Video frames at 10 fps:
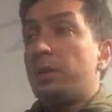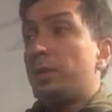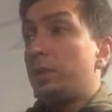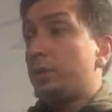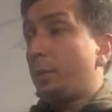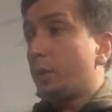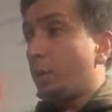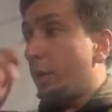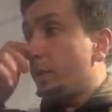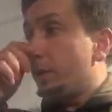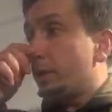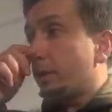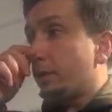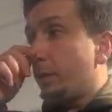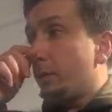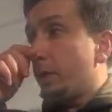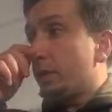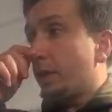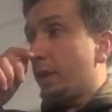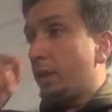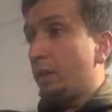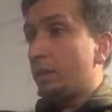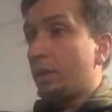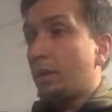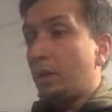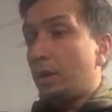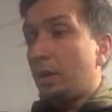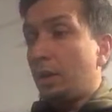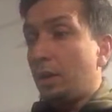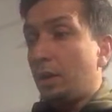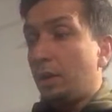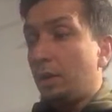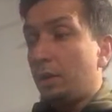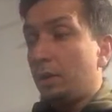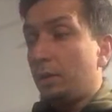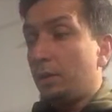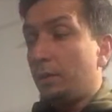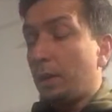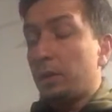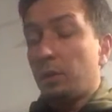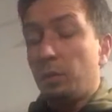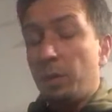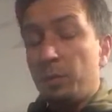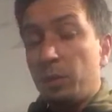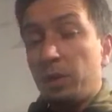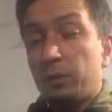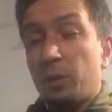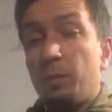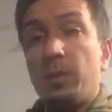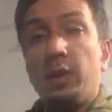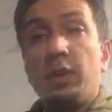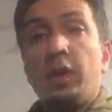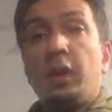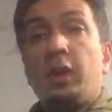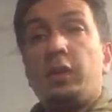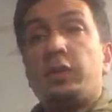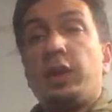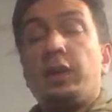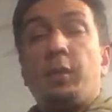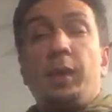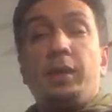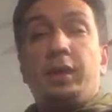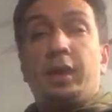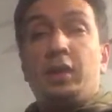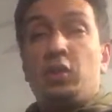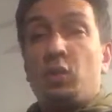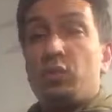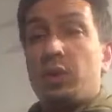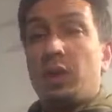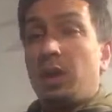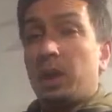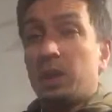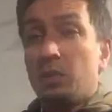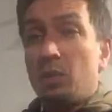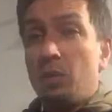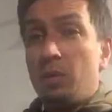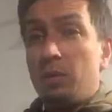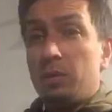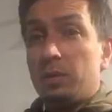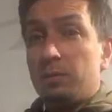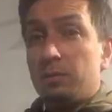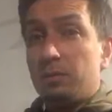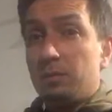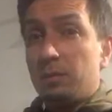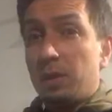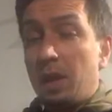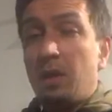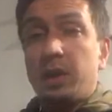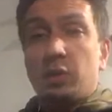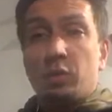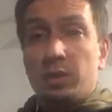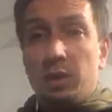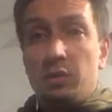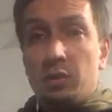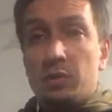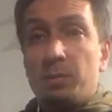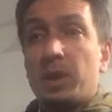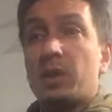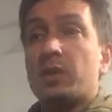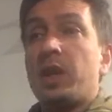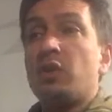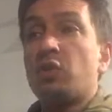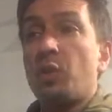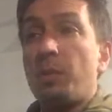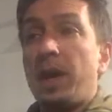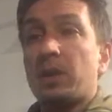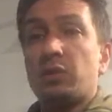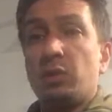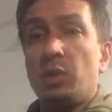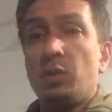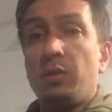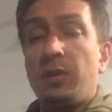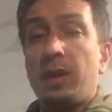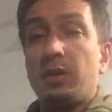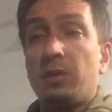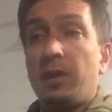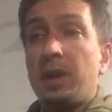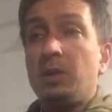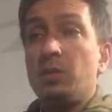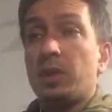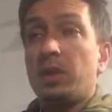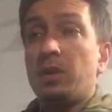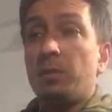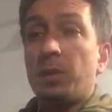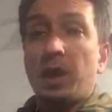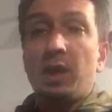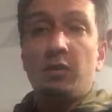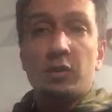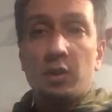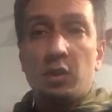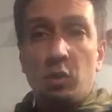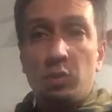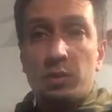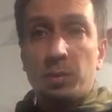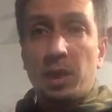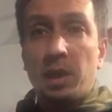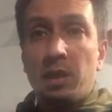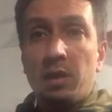someone quoted to me recently, I don't remember where it's from, but said that basically children are like they're like your teachers, because they show back to you the values and the behaviours that you display